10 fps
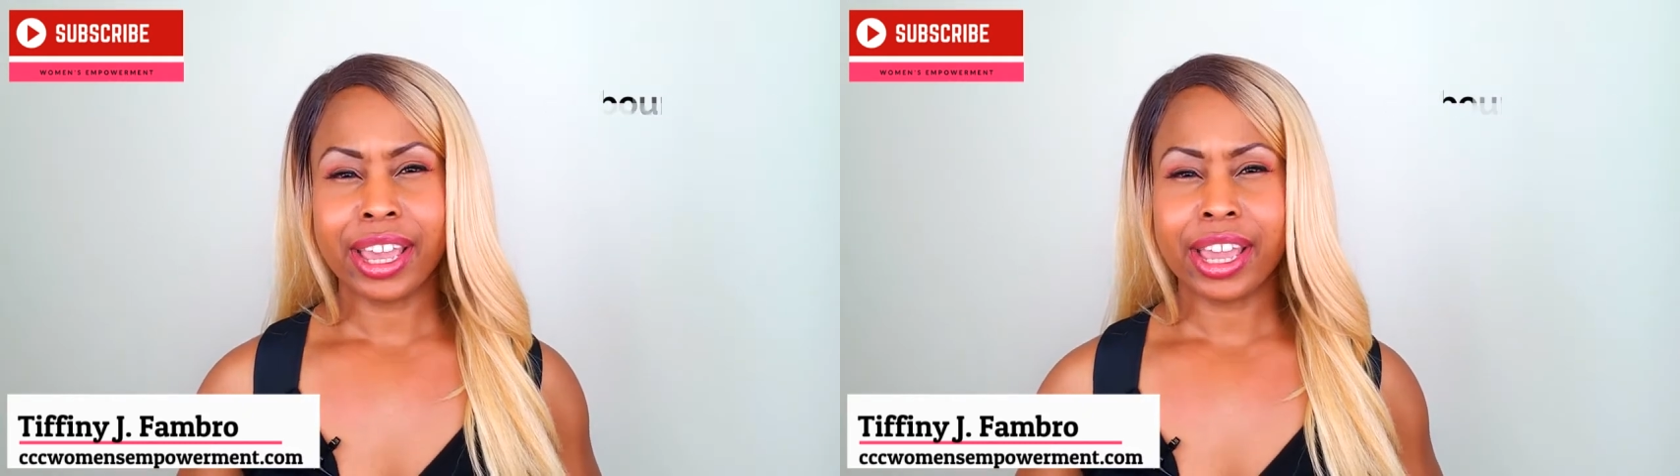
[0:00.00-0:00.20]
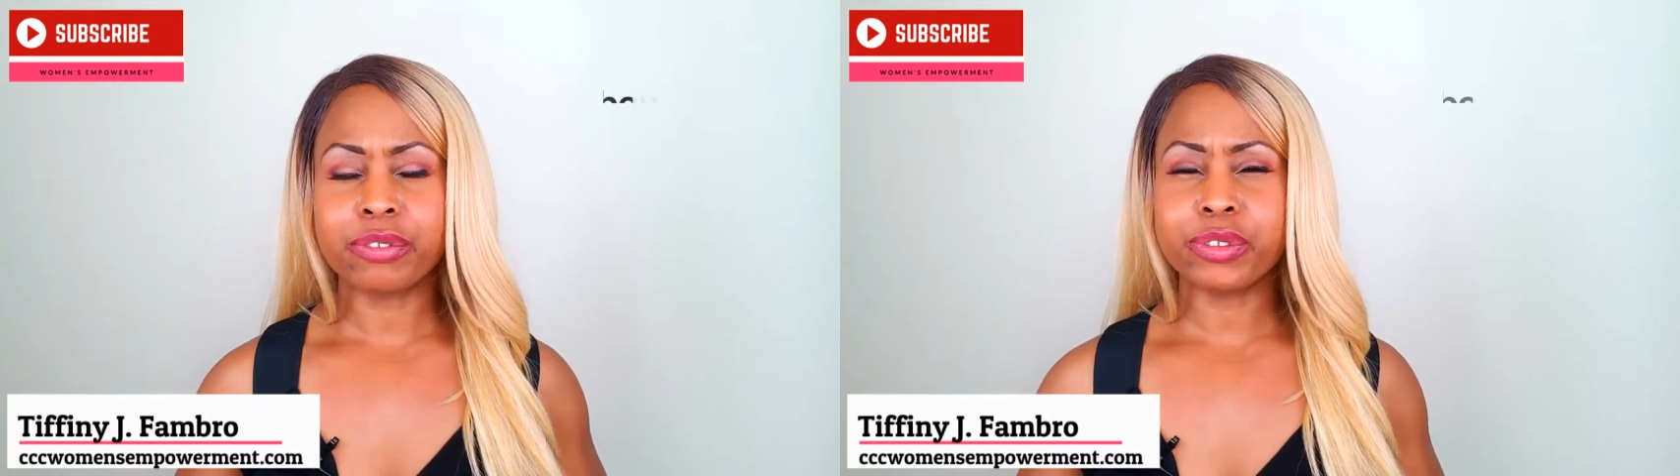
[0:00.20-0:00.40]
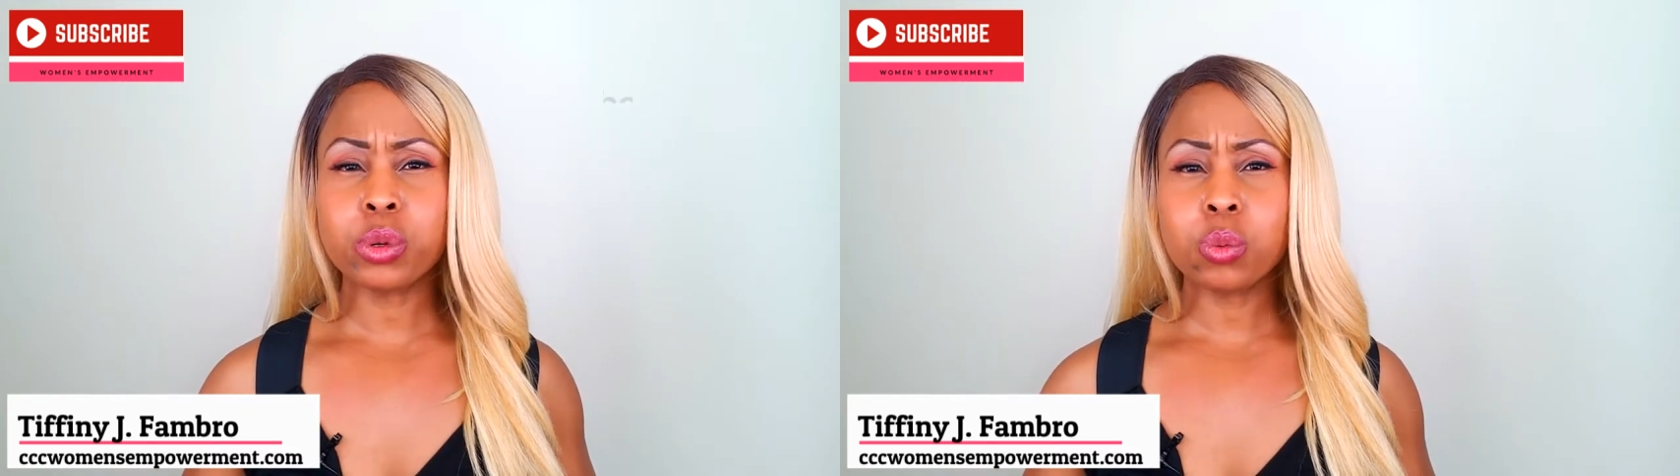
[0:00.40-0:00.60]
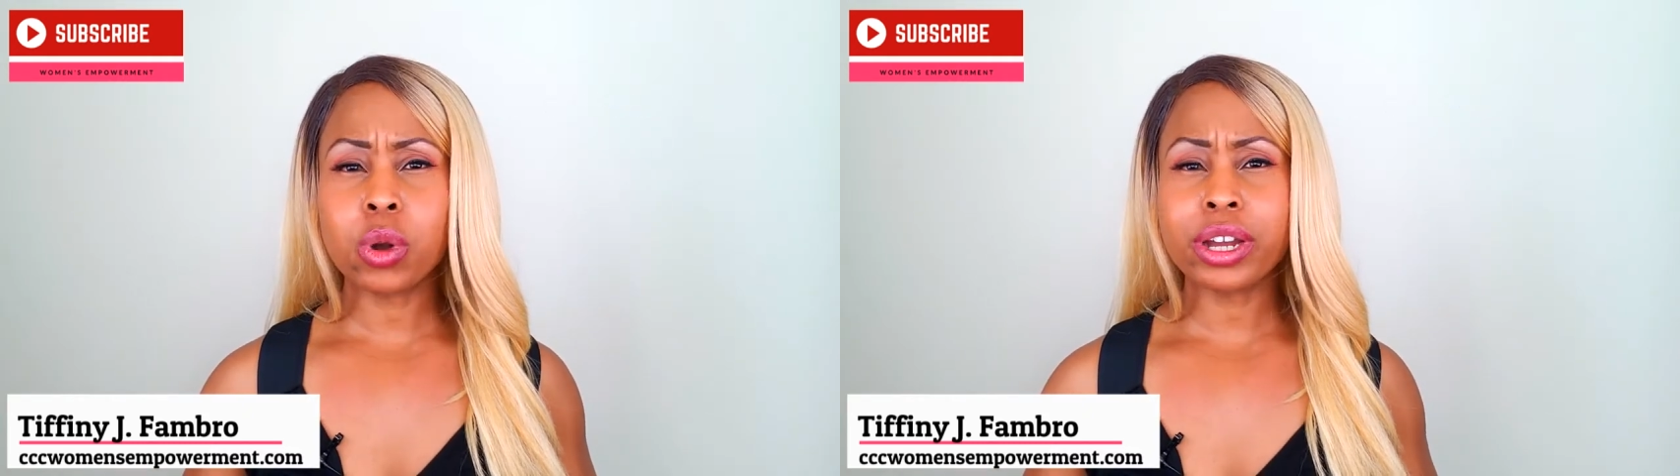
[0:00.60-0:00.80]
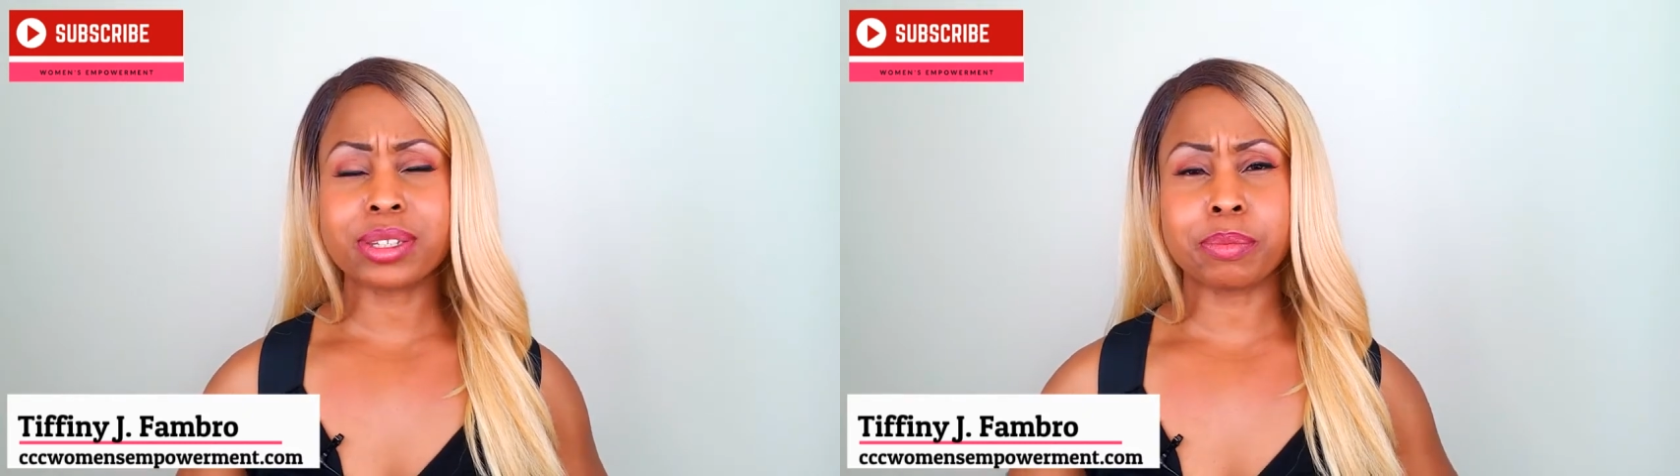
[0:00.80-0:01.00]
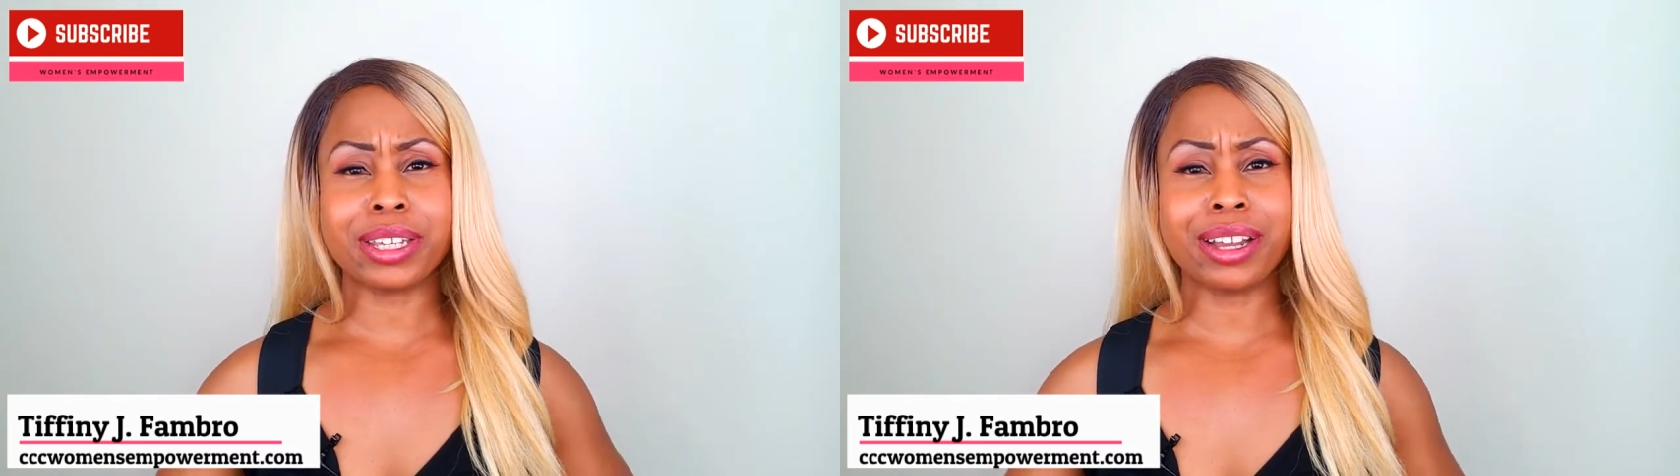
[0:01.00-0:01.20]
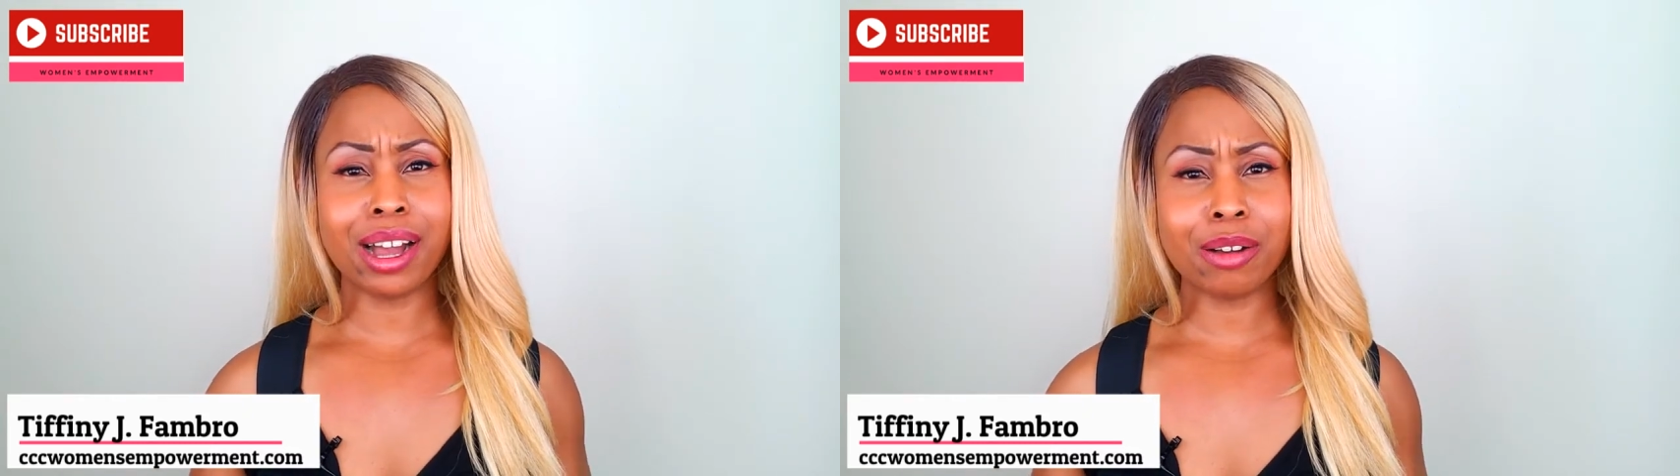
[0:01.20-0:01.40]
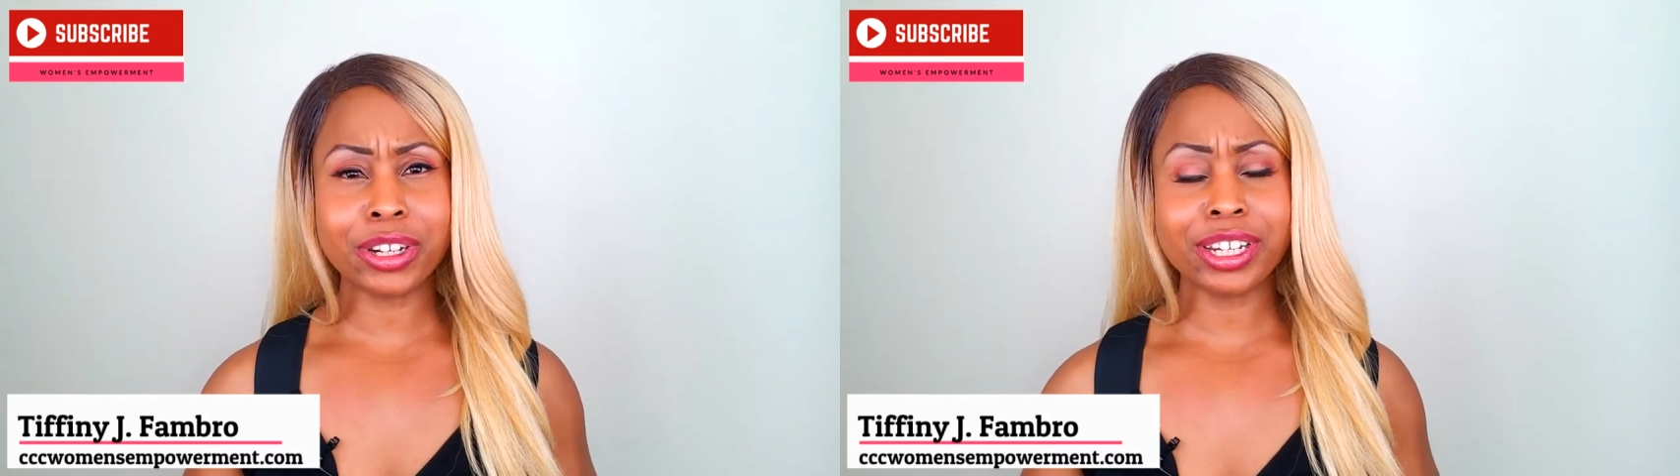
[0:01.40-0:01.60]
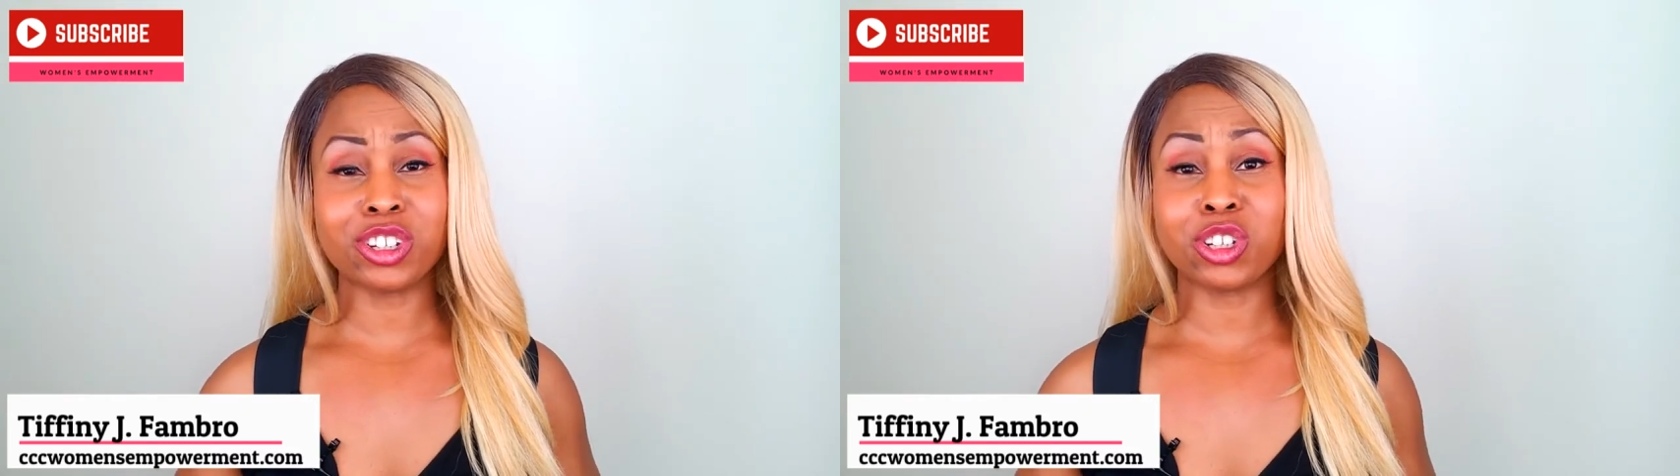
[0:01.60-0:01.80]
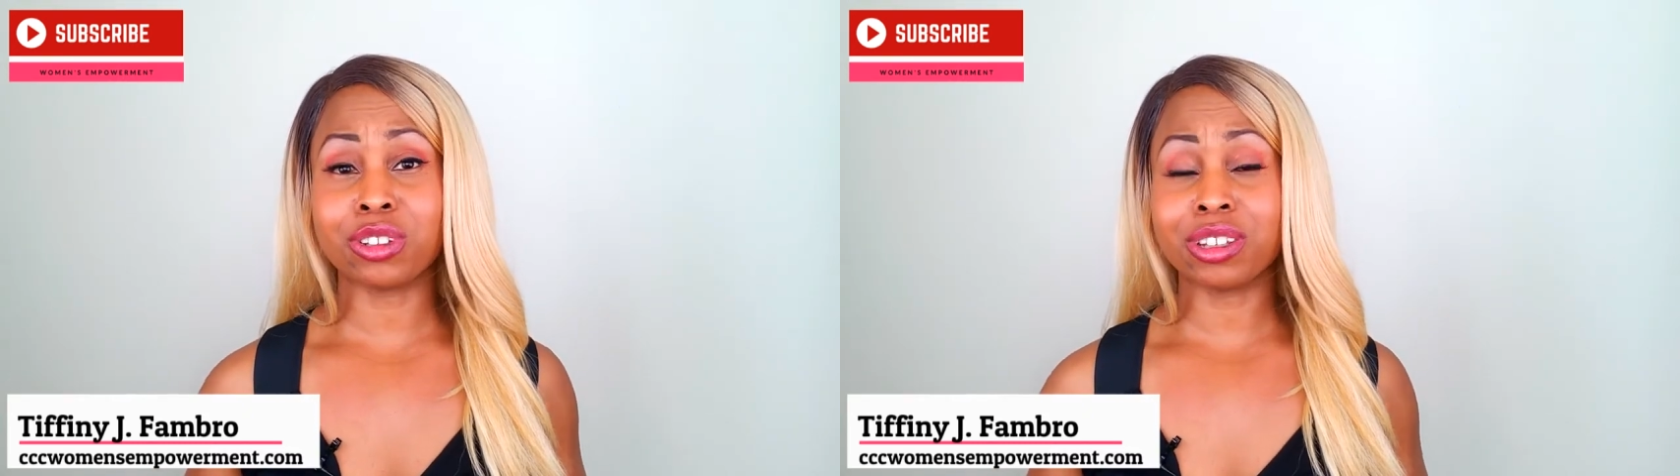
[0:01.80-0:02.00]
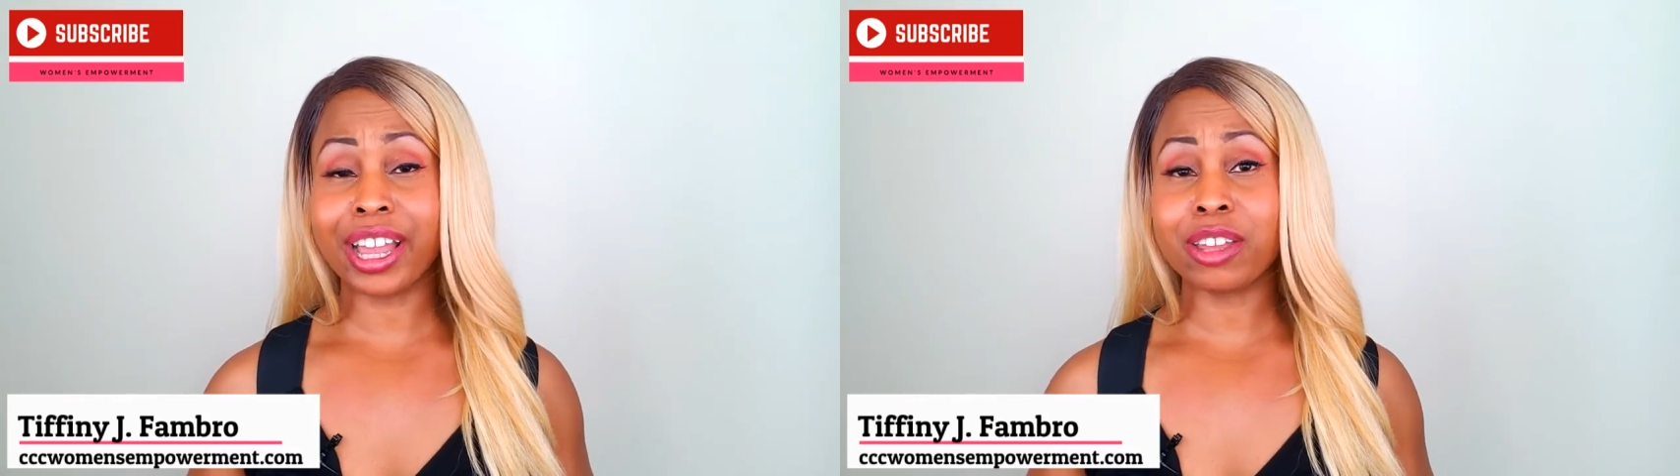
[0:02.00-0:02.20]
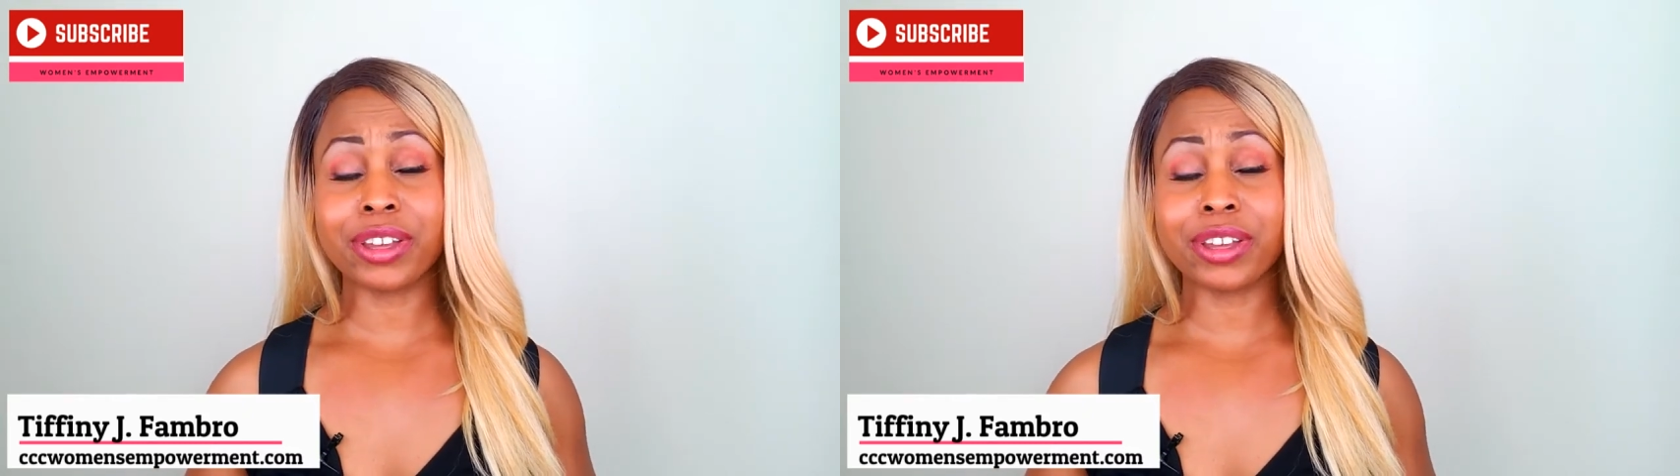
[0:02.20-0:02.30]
And if you want to be confident in your life